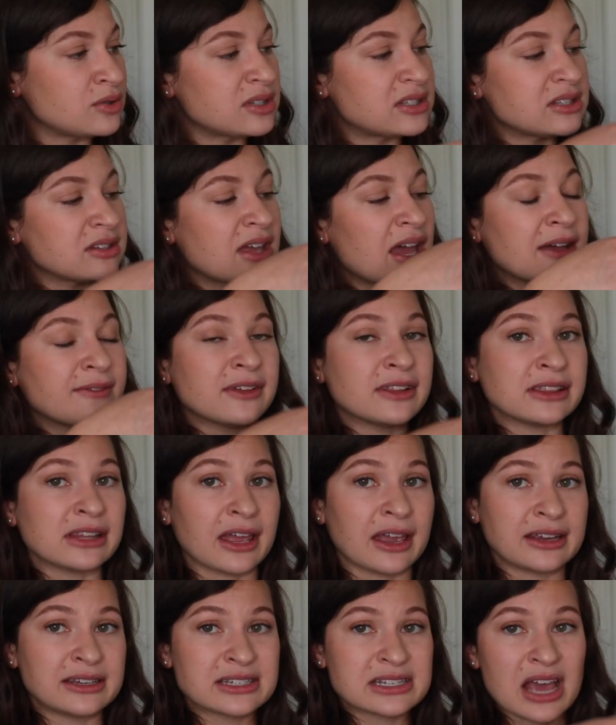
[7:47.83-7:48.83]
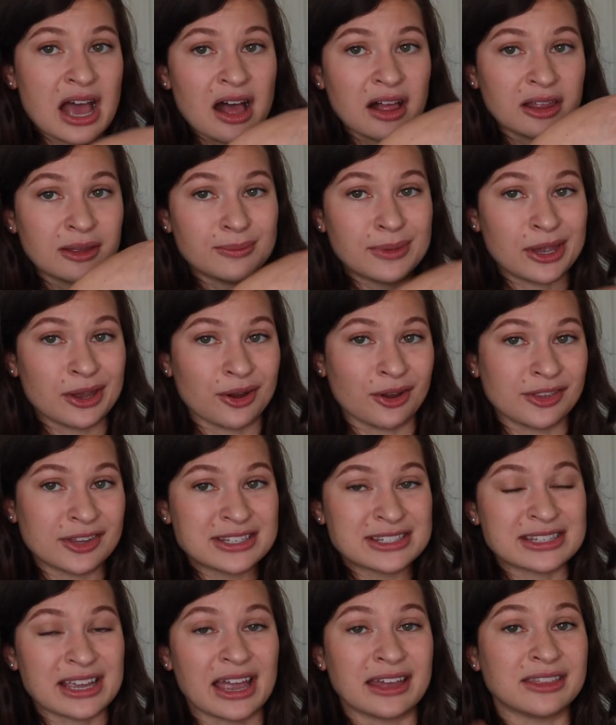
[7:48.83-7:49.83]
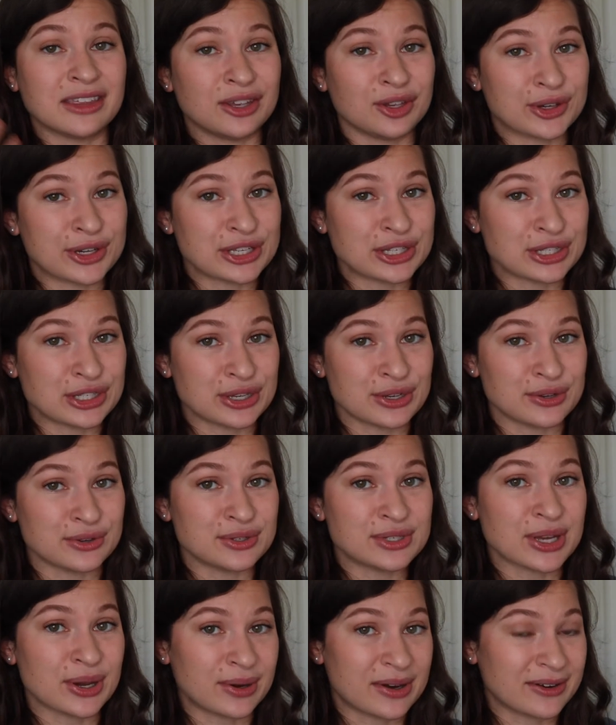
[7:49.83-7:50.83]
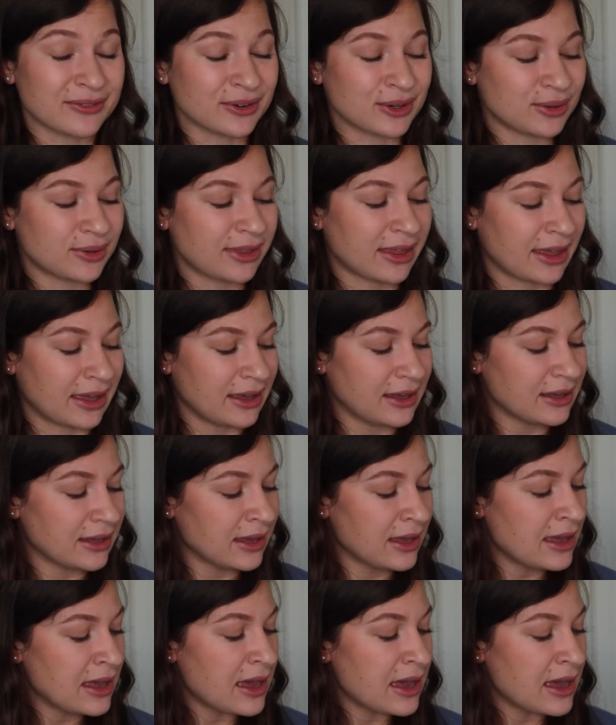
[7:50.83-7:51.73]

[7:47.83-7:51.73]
still have a lined column here on the side that you can use however you'd like.